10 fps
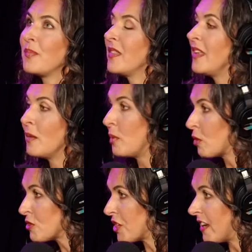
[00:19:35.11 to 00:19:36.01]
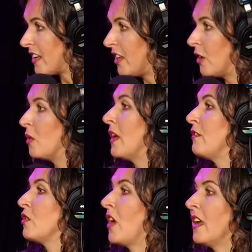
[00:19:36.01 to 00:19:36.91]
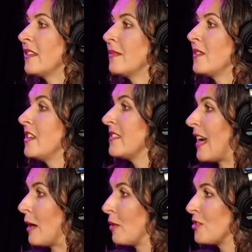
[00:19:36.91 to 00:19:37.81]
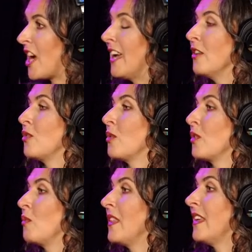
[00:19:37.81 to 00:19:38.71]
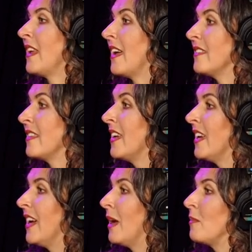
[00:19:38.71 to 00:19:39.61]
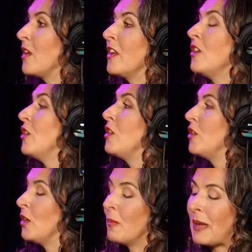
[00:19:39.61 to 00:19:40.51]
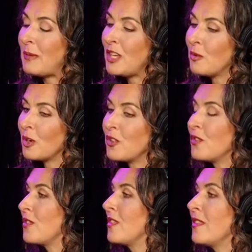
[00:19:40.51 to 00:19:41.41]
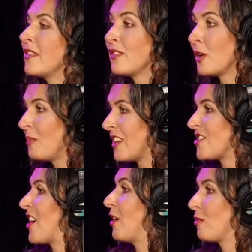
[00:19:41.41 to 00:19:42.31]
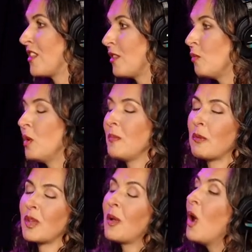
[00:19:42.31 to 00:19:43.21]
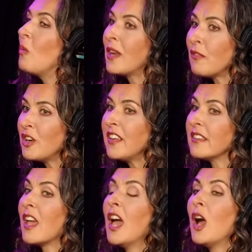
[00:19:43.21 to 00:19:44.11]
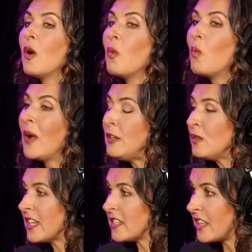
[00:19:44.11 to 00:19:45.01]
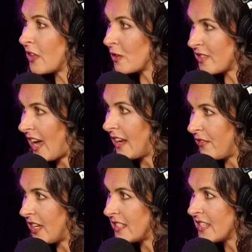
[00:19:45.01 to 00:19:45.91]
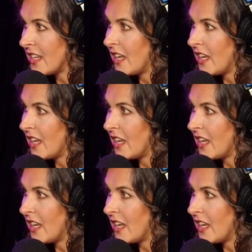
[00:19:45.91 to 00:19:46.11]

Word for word: the abortion, you know, if you're not the desirable child or the one that has, um, you, you know, maybe you were the surplus child within the womb, that was, whatever it is. When you get to the other side of it,